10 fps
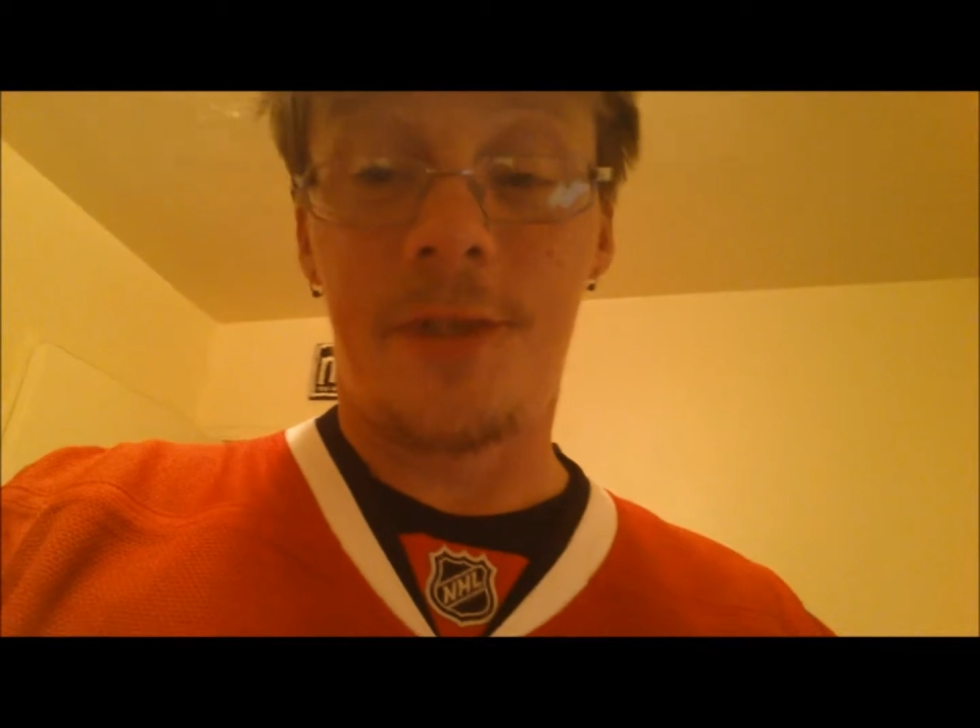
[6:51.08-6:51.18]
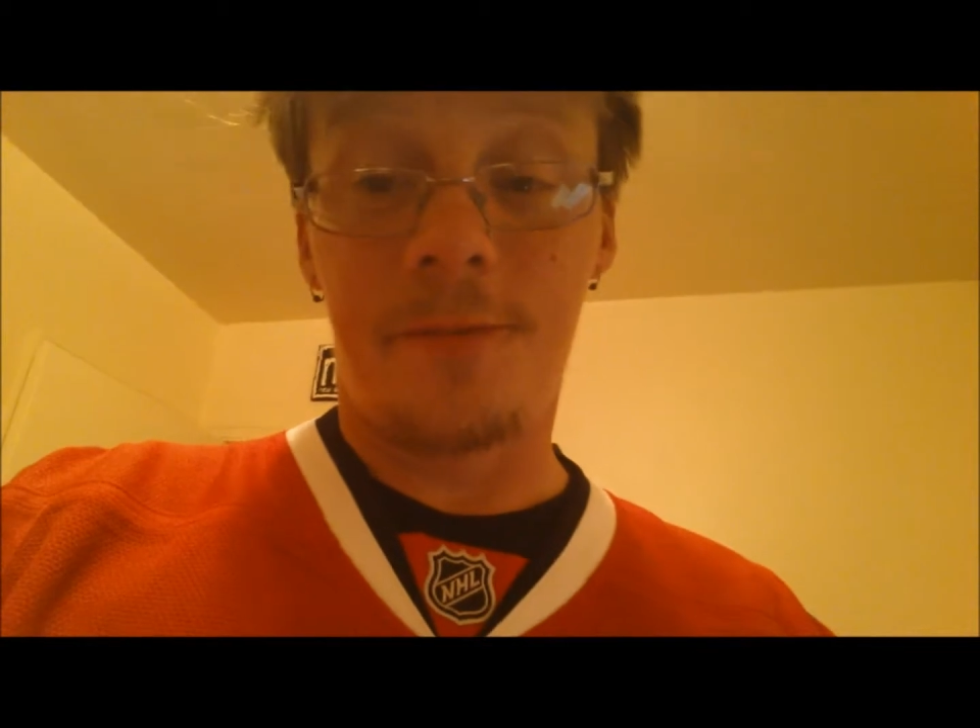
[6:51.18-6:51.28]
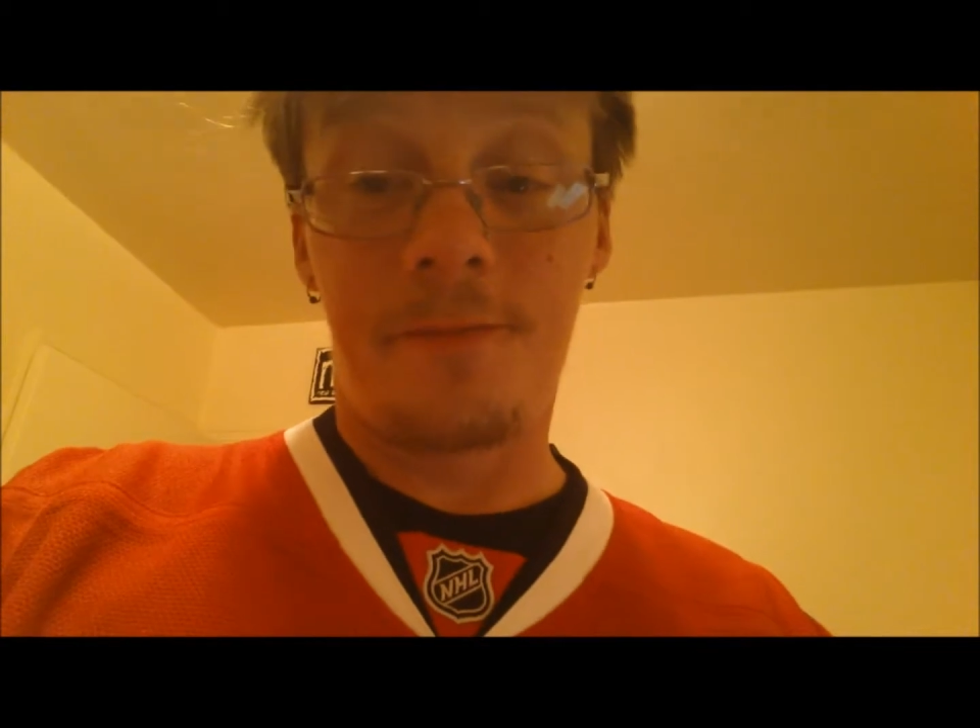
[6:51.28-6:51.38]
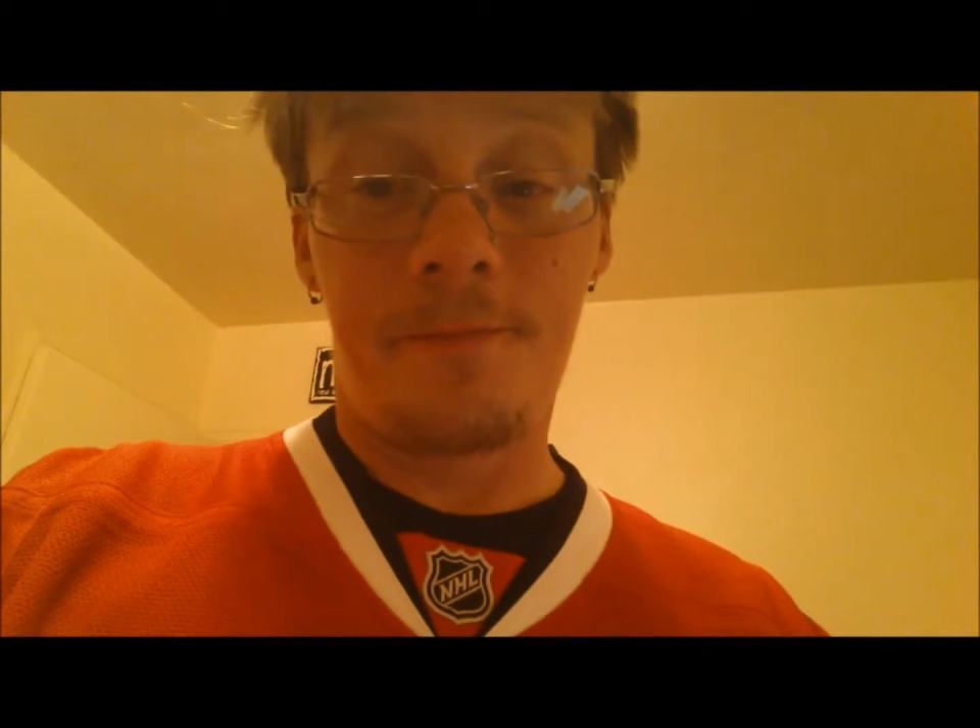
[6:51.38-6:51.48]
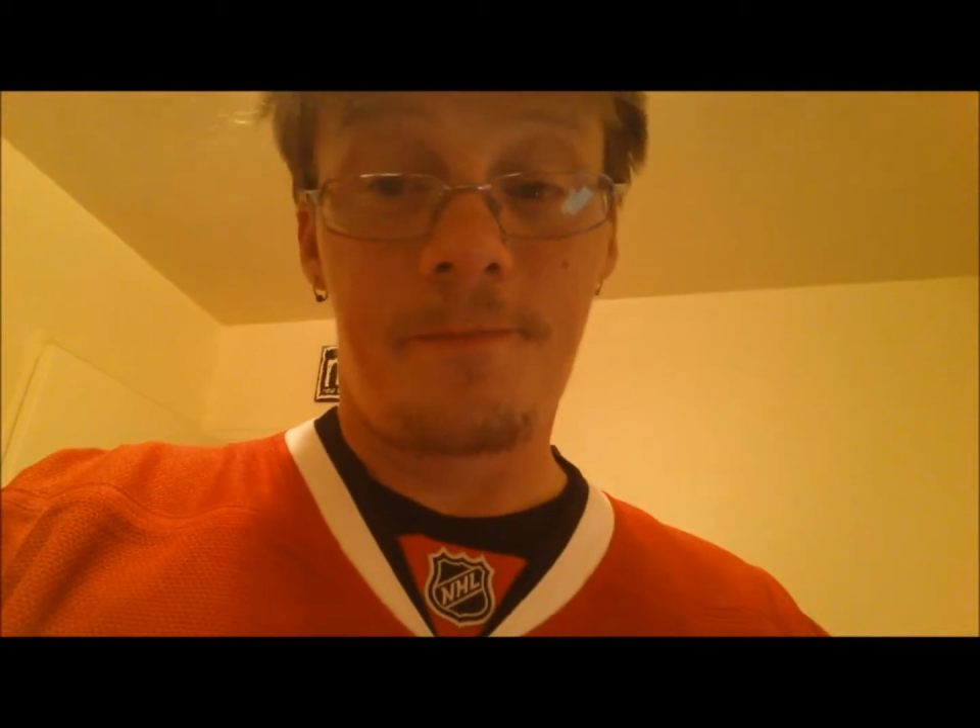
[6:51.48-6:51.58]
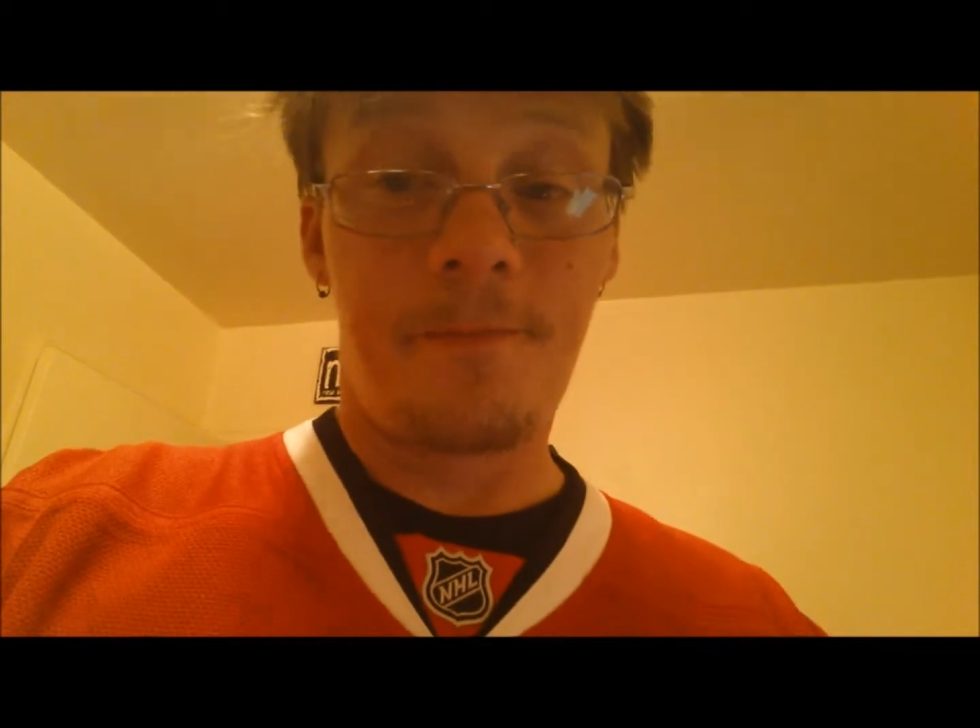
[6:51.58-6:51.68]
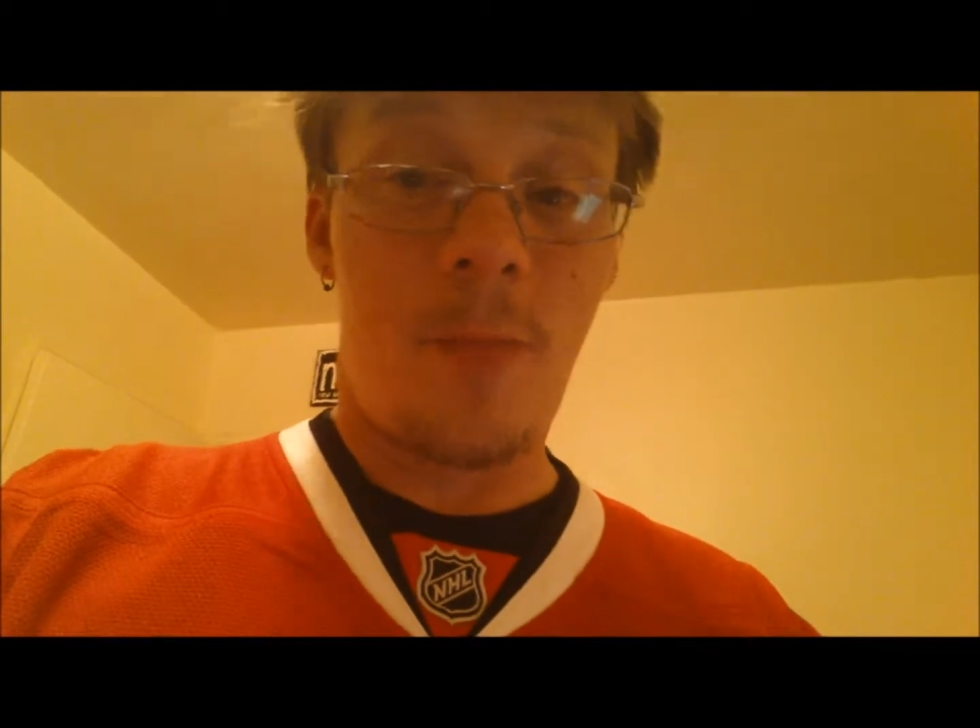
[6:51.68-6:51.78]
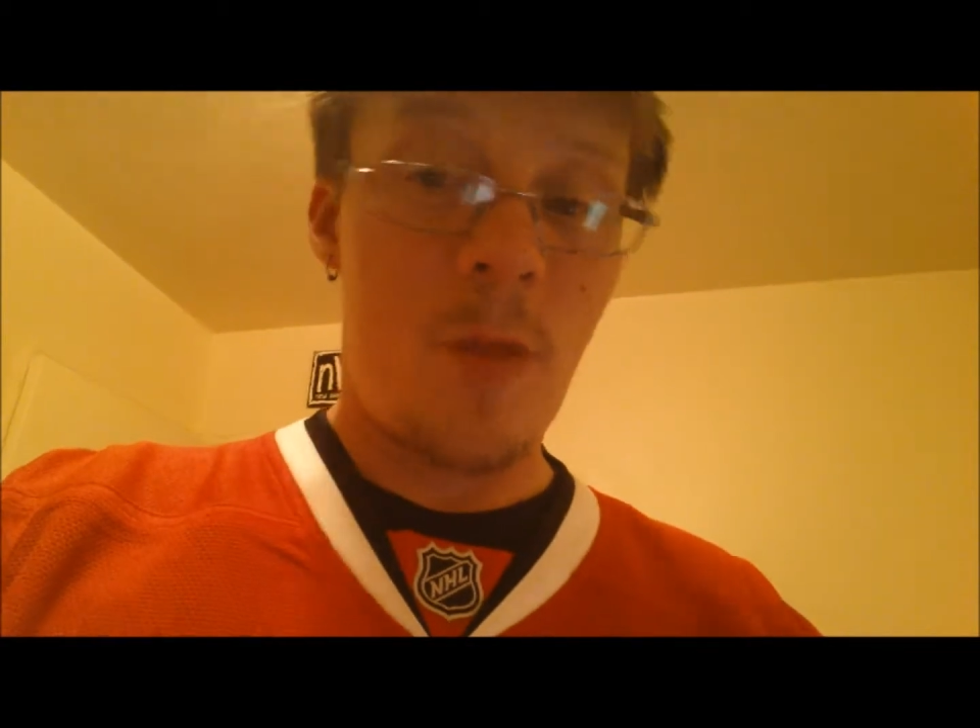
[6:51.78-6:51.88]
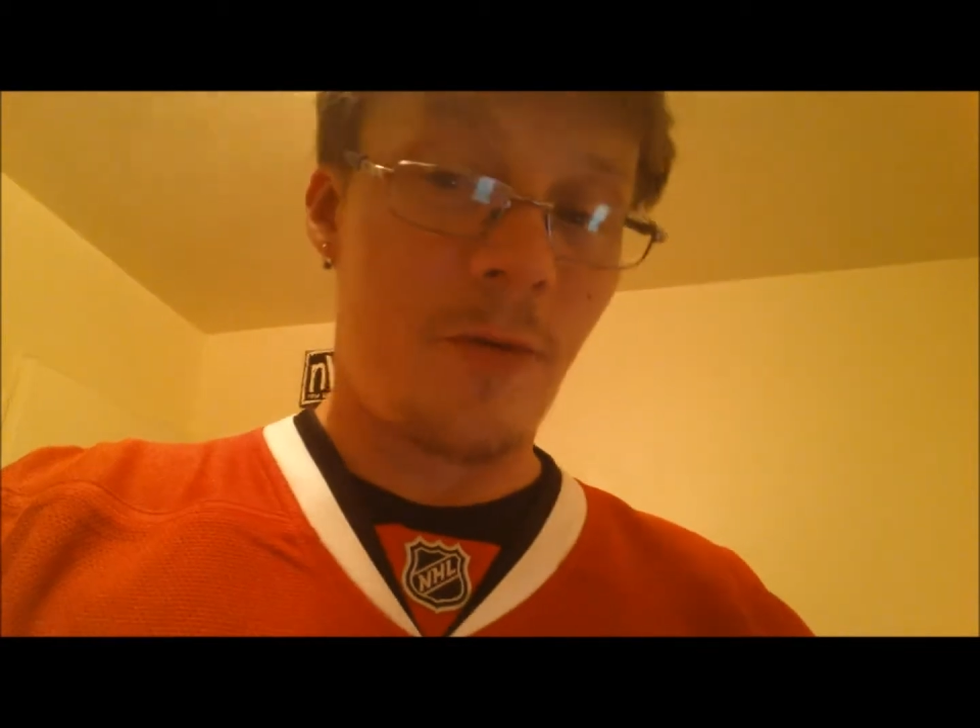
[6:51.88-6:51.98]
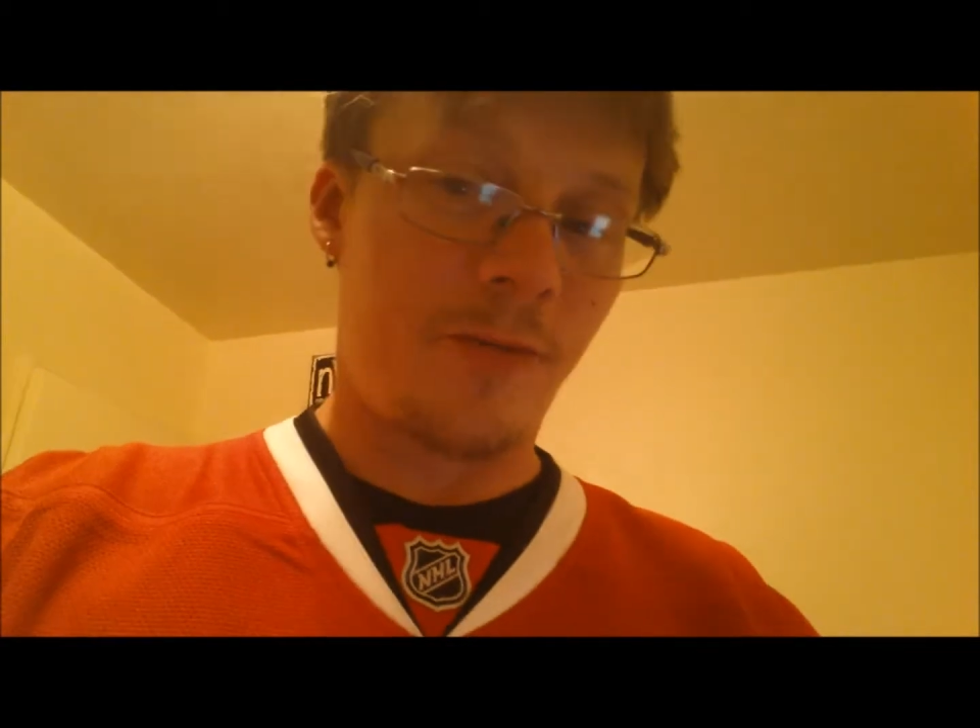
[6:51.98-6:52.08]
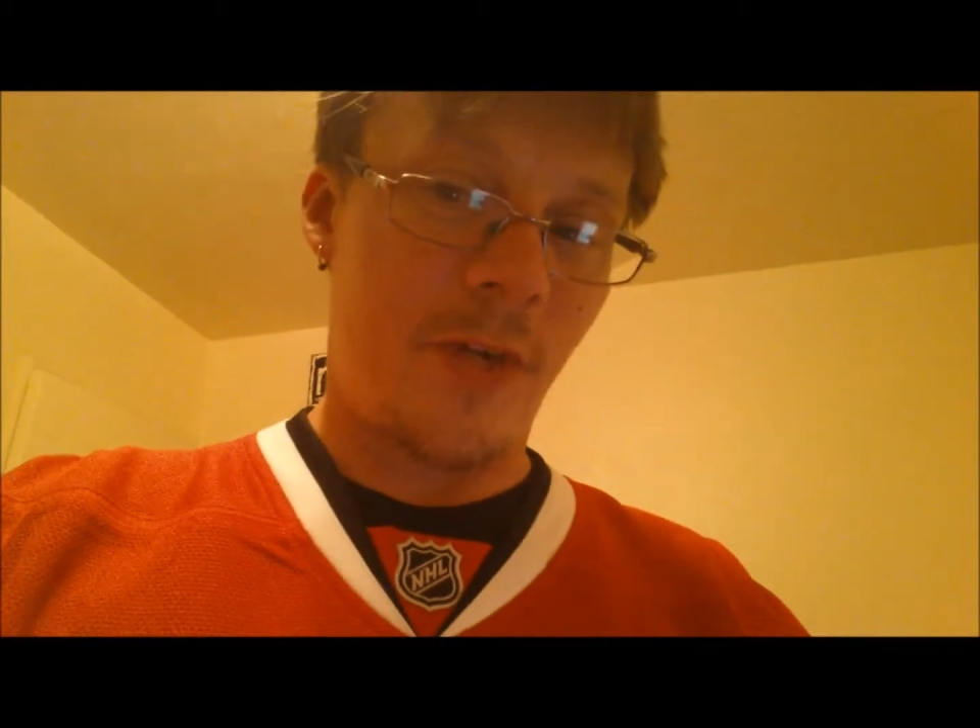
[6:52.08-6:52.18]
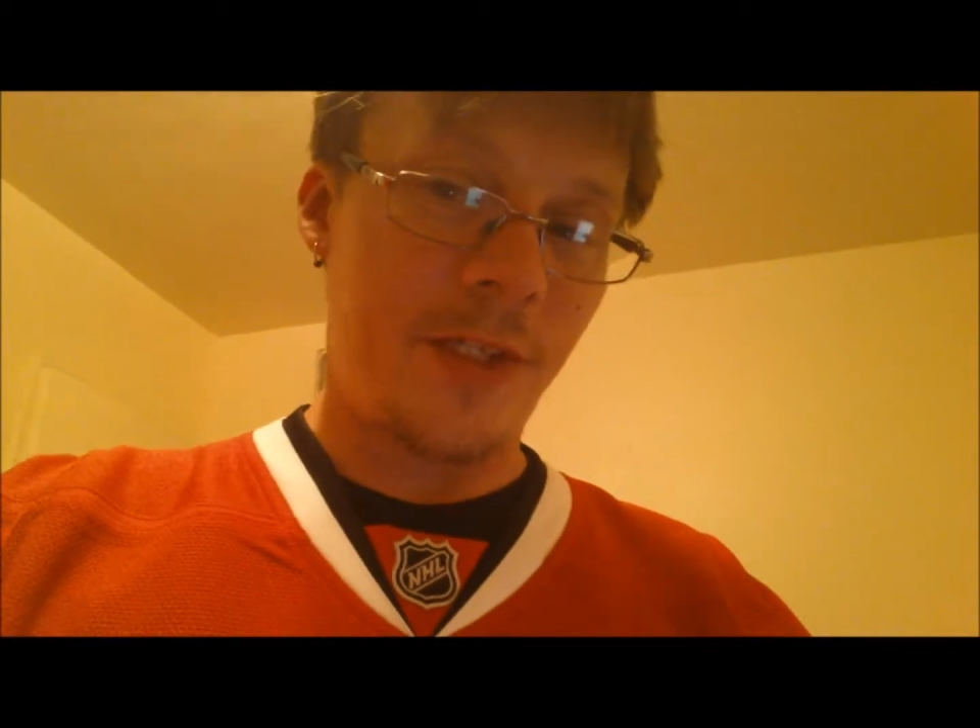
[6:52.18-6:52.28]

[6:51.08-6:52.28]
So, those